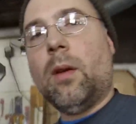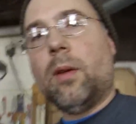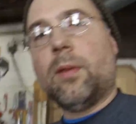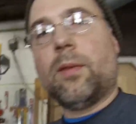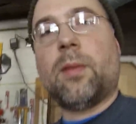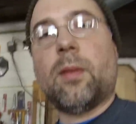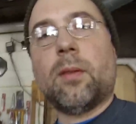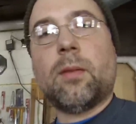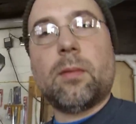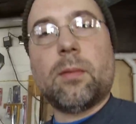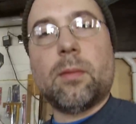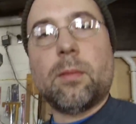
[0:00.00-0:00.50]

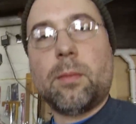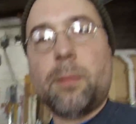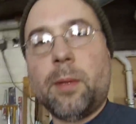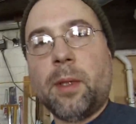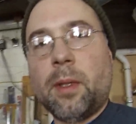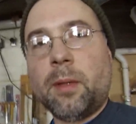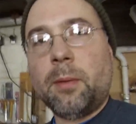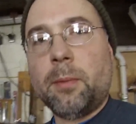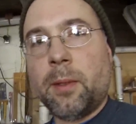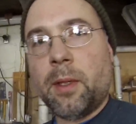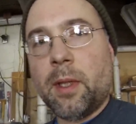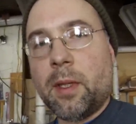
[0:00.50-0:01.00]
So
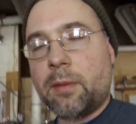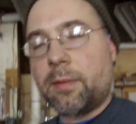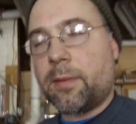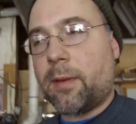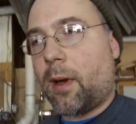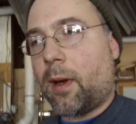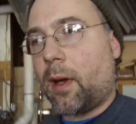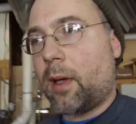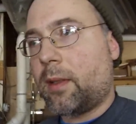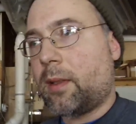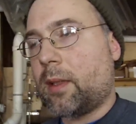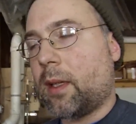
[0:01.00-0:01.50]
really
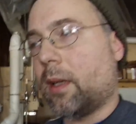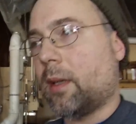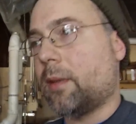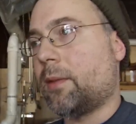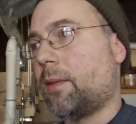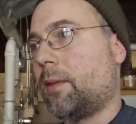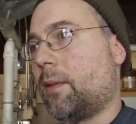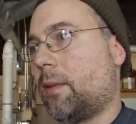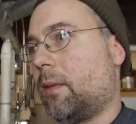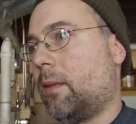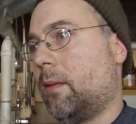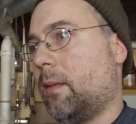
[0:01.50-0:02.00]
fine
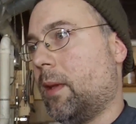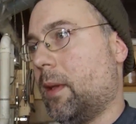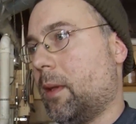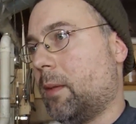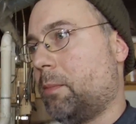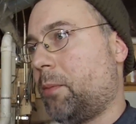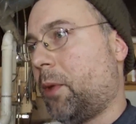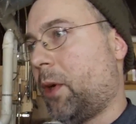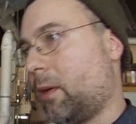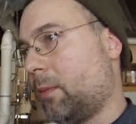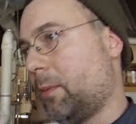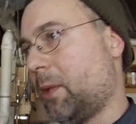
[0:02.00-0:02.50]
dust
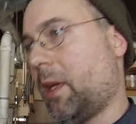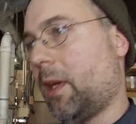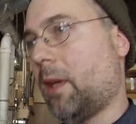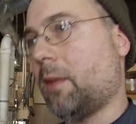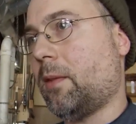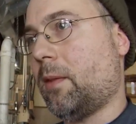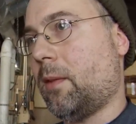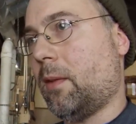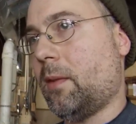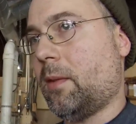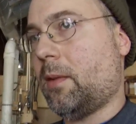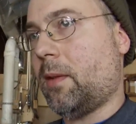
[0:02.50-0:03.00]
that
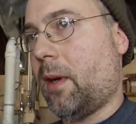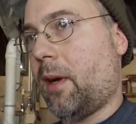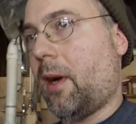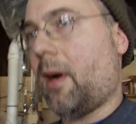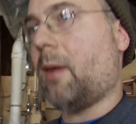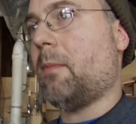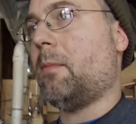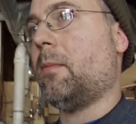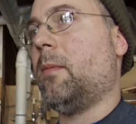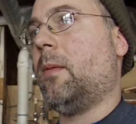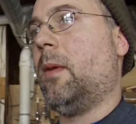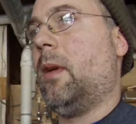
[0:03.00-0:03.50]
permeates the
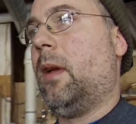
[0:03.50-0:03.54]
shop